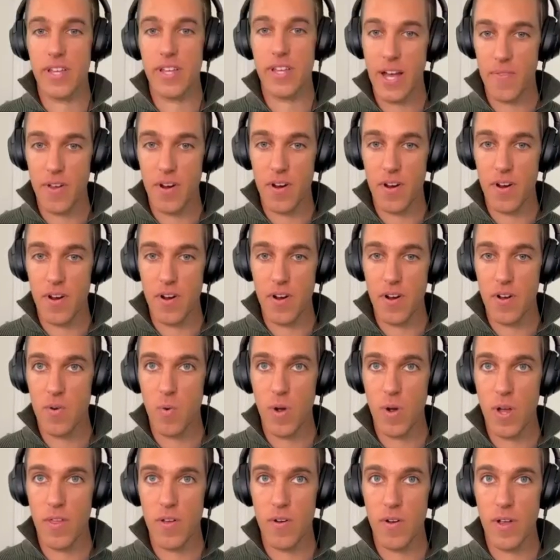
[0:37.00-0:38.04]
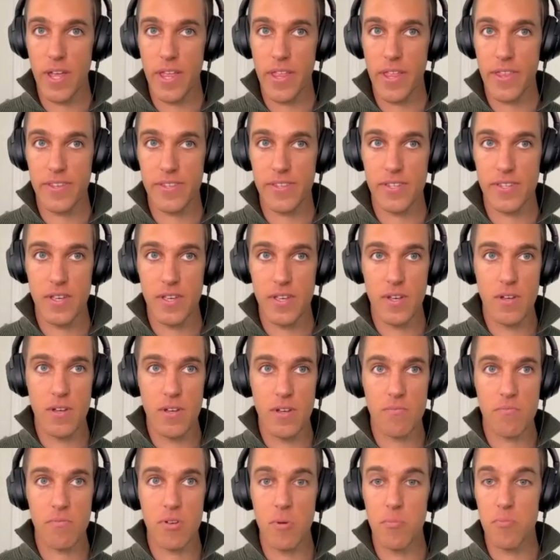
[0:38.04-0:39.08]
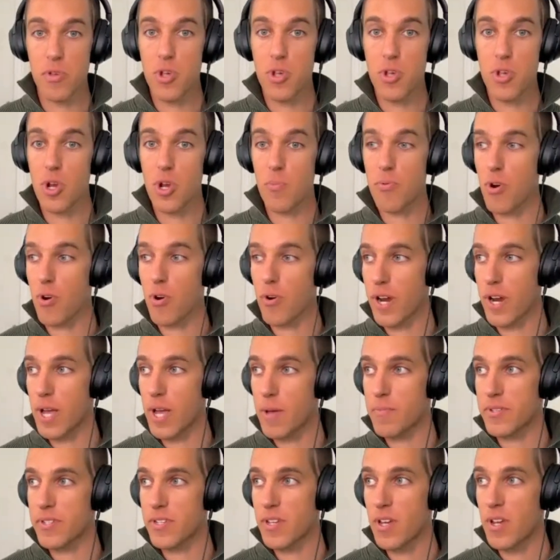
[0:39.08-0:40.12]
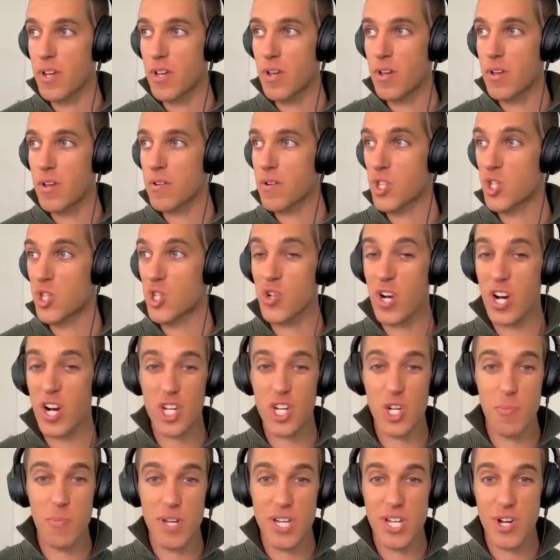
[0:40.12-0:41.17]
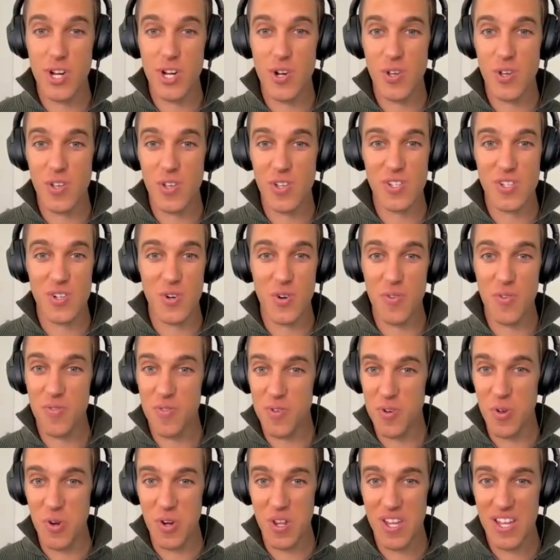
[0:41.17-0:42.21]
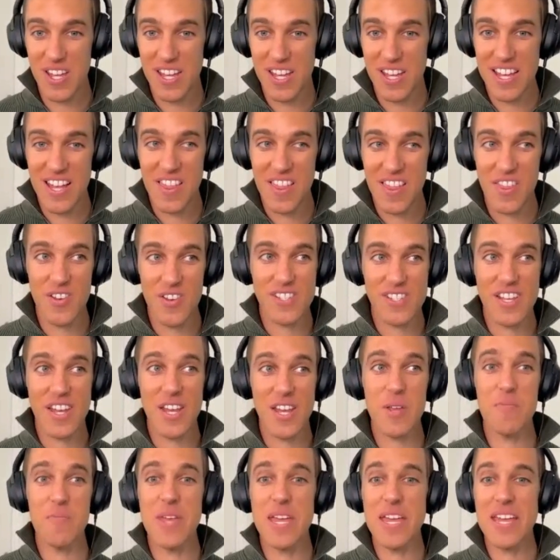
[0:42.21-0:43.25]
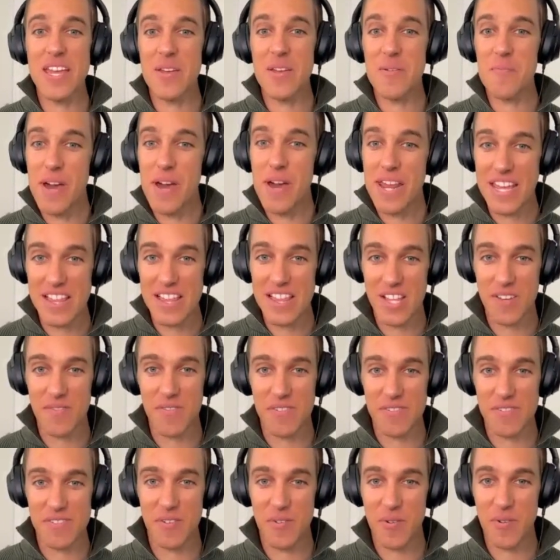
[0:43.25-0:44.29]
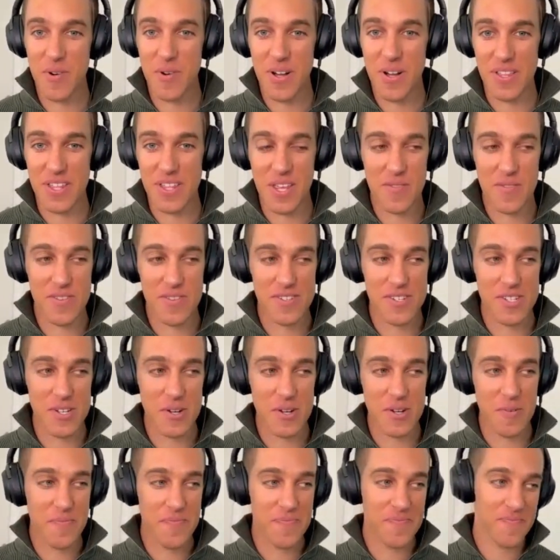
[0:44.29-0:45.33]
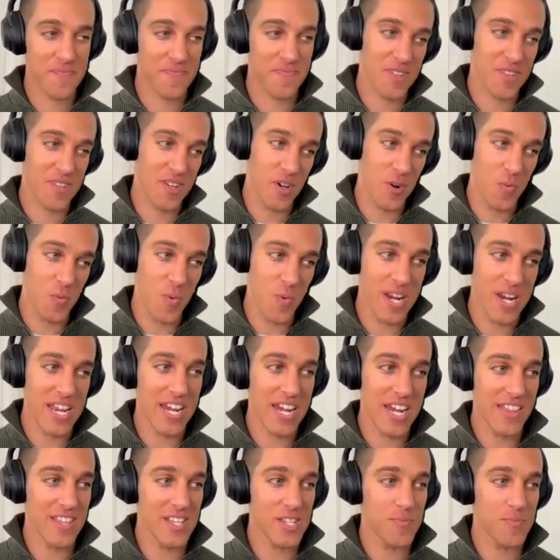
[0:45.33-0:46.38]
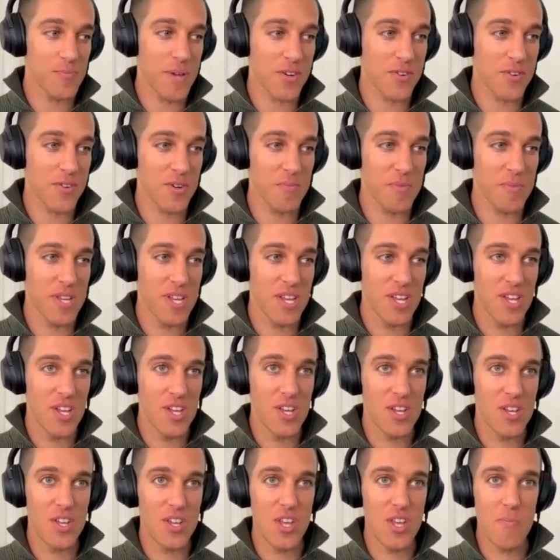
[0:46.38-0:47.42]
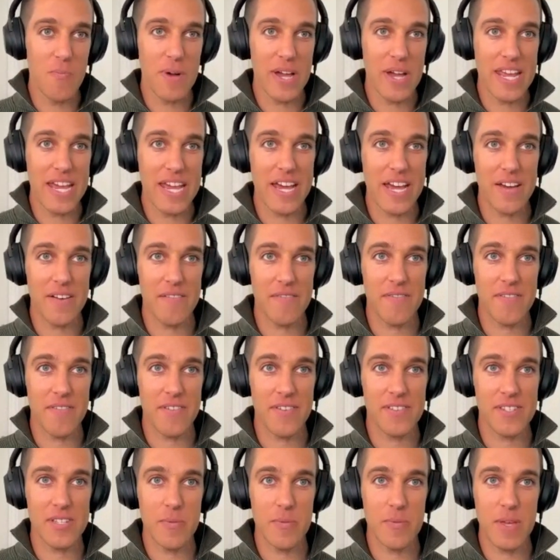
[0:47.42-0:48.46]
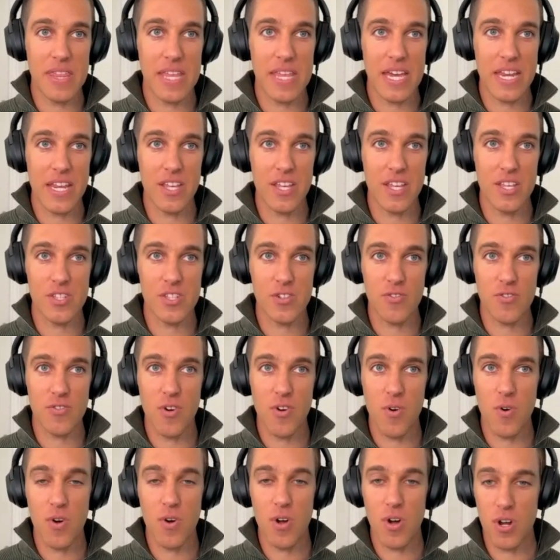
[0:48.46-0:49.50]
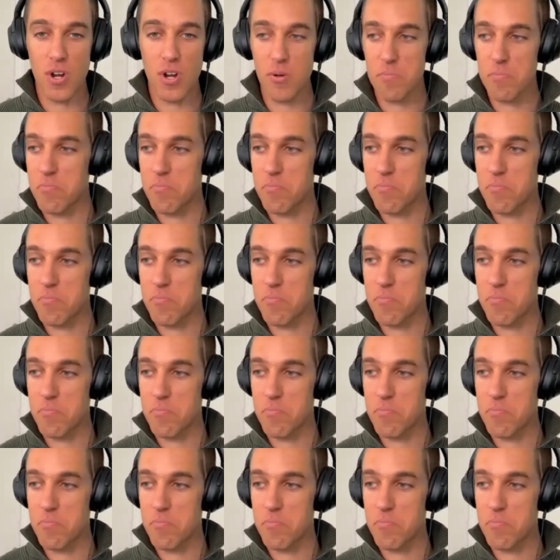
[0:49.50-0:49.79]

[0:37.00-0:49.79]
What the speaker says: out there, whether it's computer programs, construction materials, or food, there's going to be many levels of quality. So on one end of the spectrum, you might have something that is grown on